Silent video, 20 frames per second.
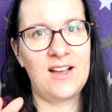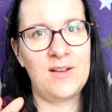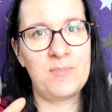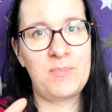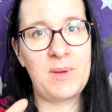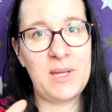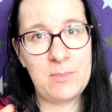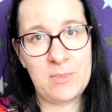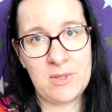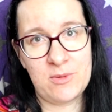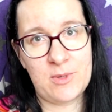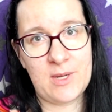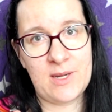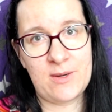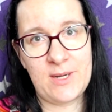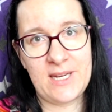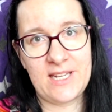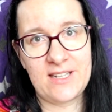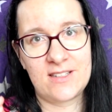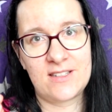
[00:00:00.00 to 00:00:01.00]
Baby
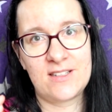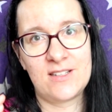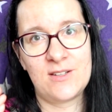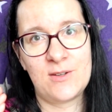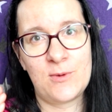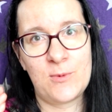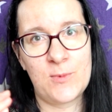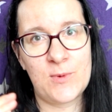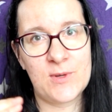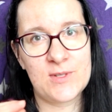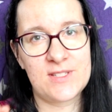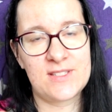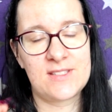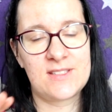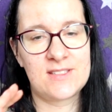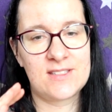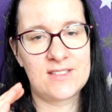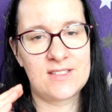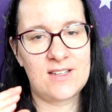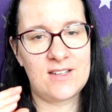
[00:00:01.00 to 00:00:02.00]
wearing
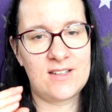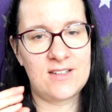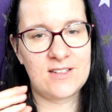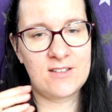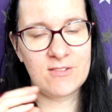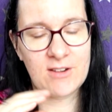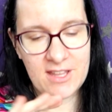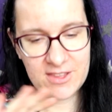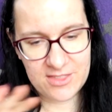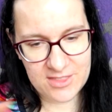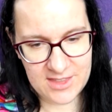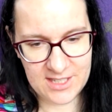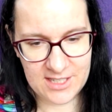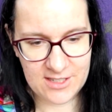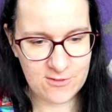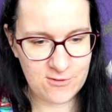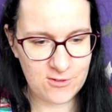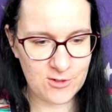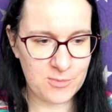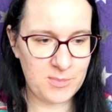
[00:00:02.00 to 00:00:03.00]
was a great
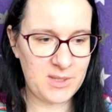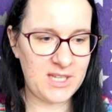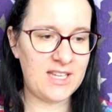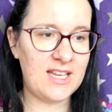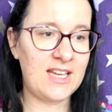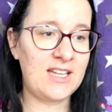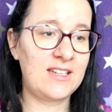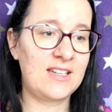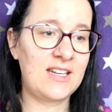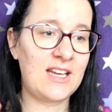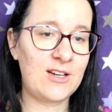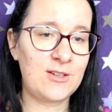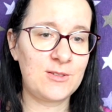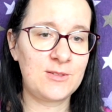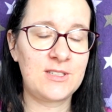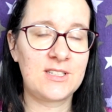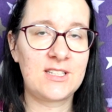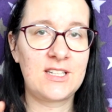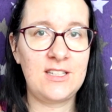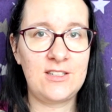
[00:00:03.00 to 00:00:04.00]
thing for me, and now
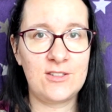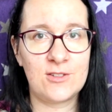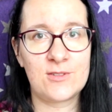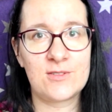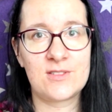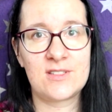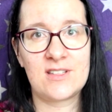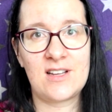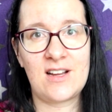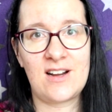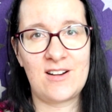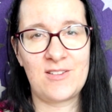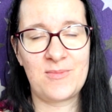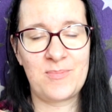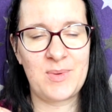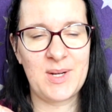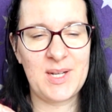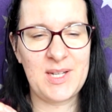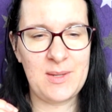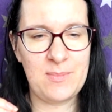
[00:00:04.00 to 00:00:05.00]
the kiddos are
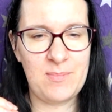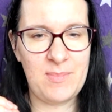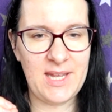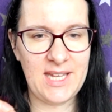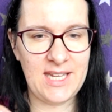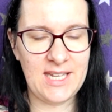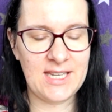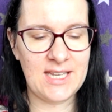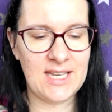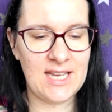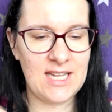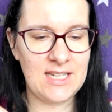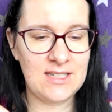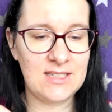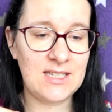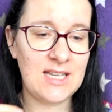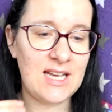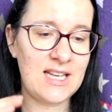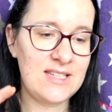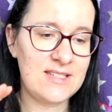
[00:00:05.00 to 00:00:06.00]
pretty big
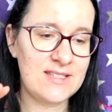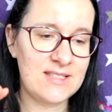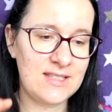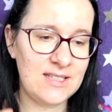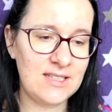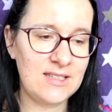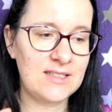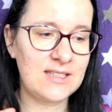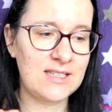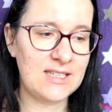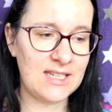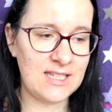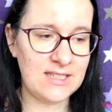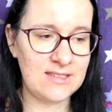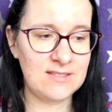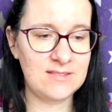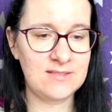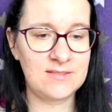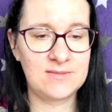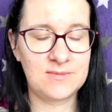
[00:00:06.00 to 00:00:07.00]
and I still
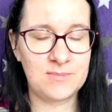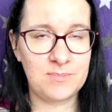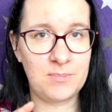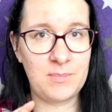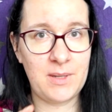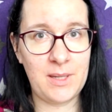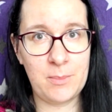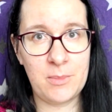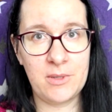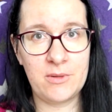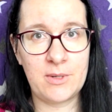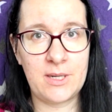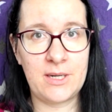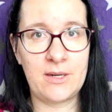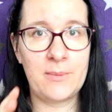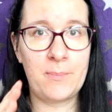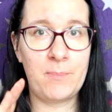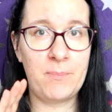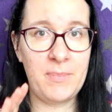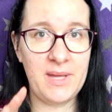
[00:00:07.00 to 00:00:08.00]
can baby wear
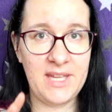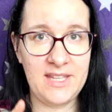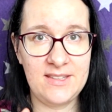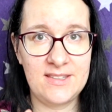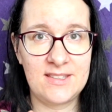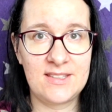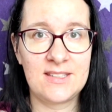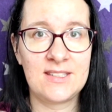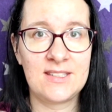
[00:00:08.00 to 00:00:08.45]
a bit.